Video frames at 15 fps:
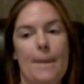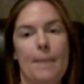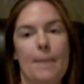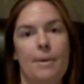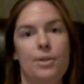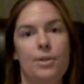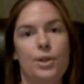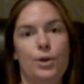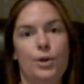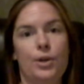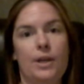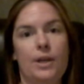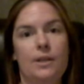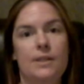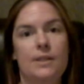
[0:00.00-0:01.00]
about
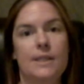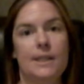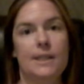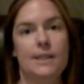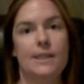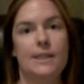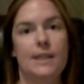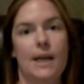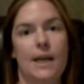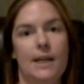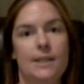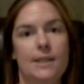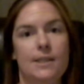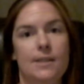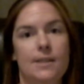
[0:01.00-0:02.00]
30 to 60
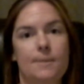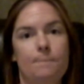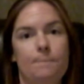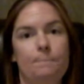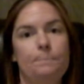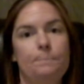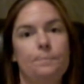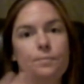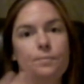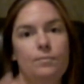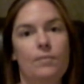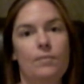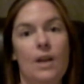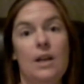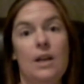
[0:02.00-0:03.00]
days,
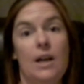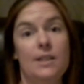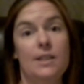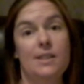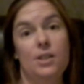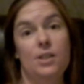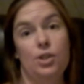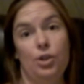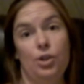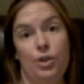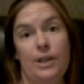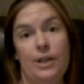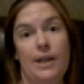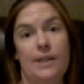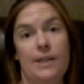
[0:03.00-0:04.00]
God says
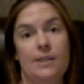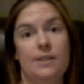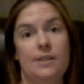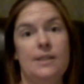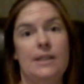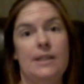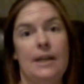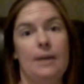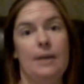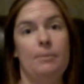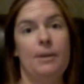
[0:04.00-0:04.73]
30 days. It's taken